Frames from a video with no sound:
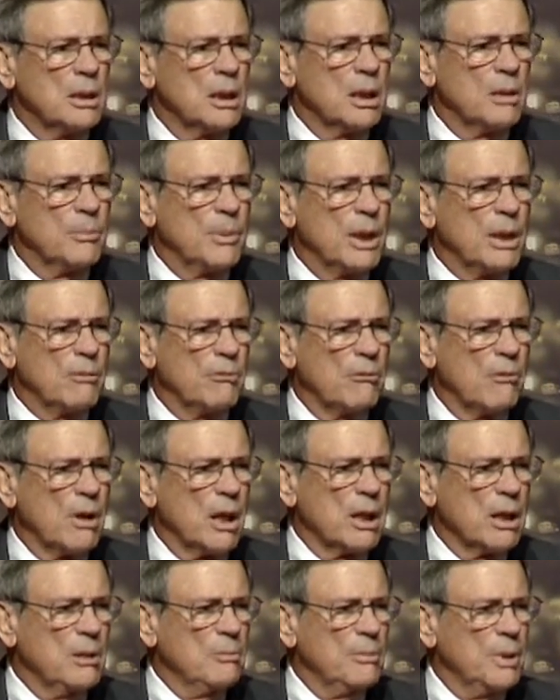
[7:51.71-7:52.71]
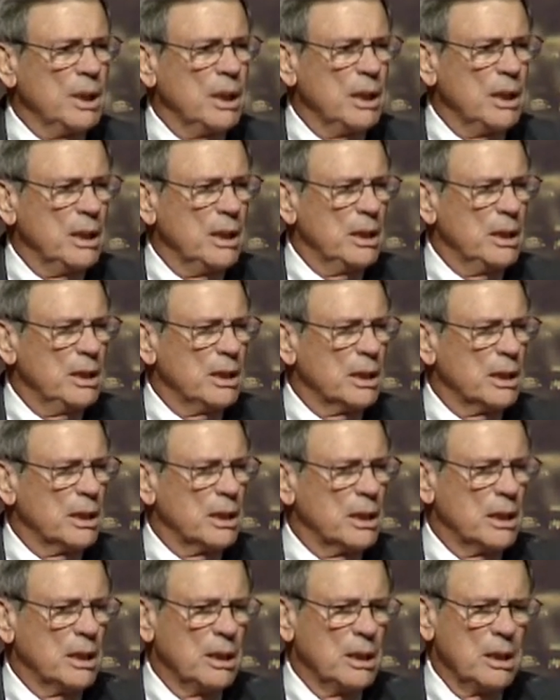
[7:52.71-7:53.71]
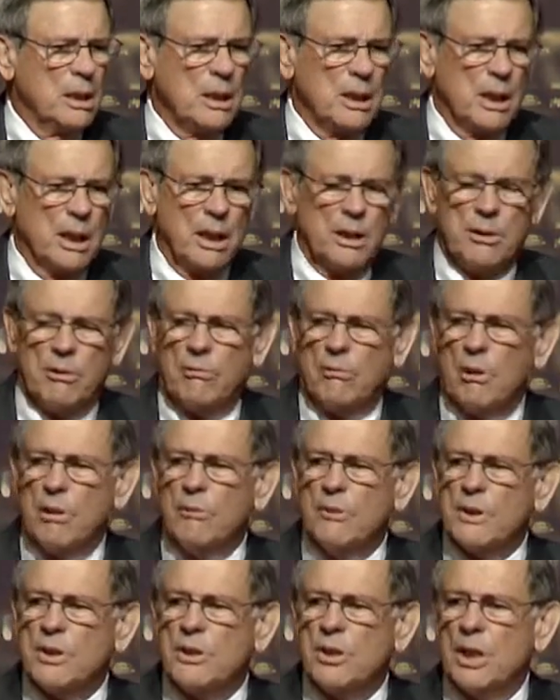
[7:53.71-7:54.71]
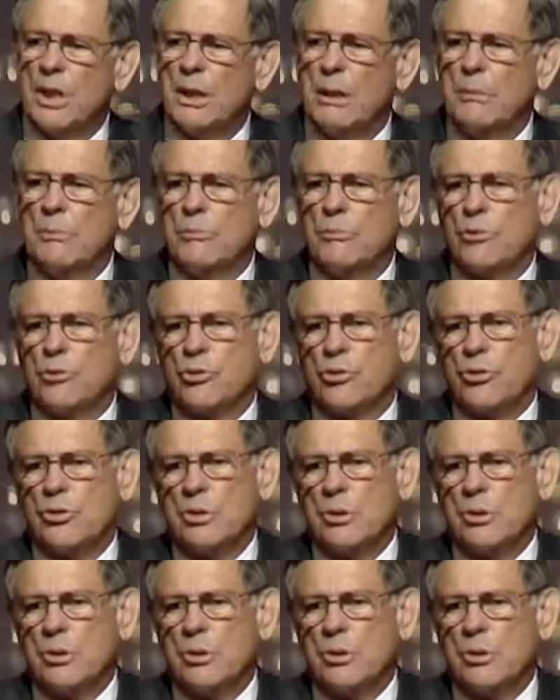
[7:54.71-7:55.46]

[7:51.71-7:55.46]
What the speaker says: about Runnymede and the River Thames.